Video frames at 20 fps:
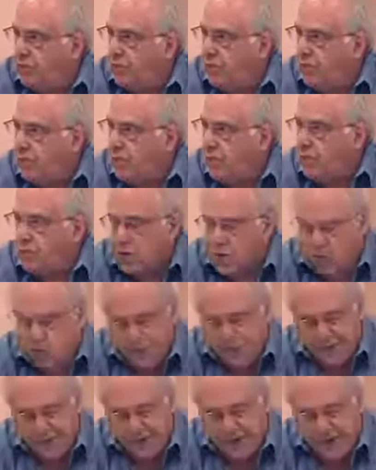that we work
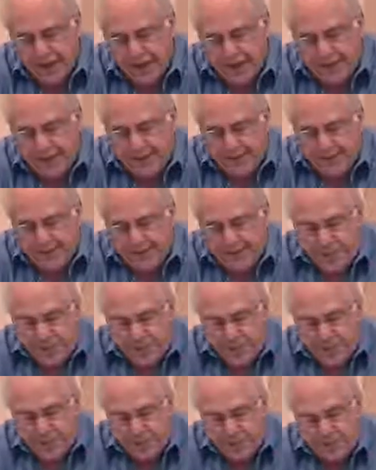with.
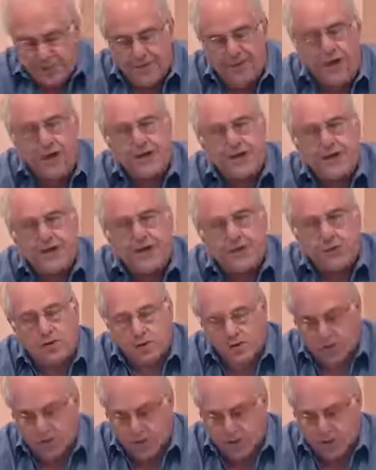And you can find that
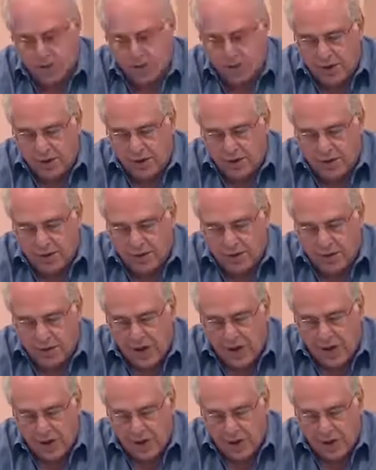also through
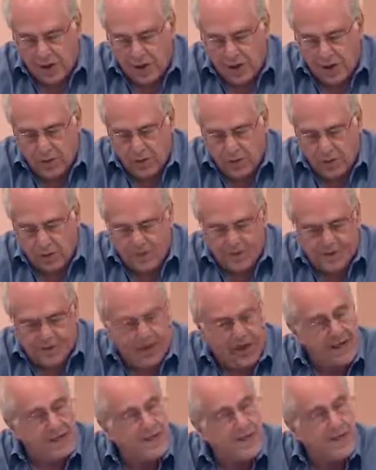our
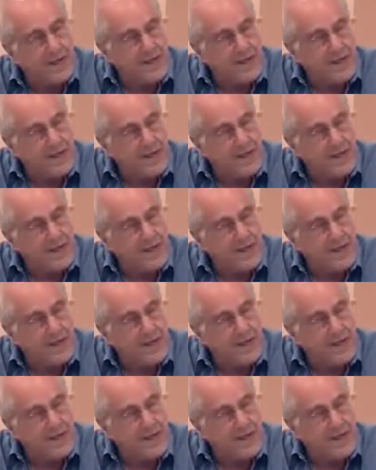websites,